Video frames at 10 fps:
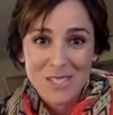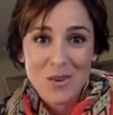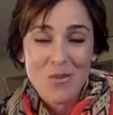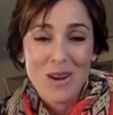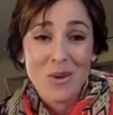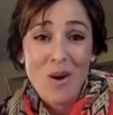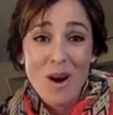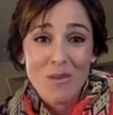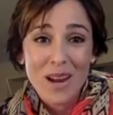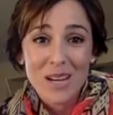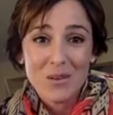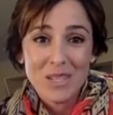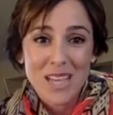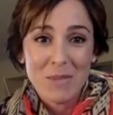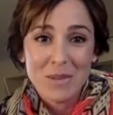So when you are ready
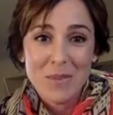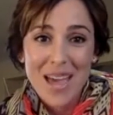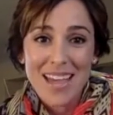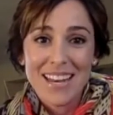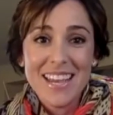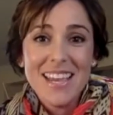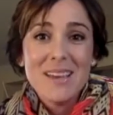to adopt a pet,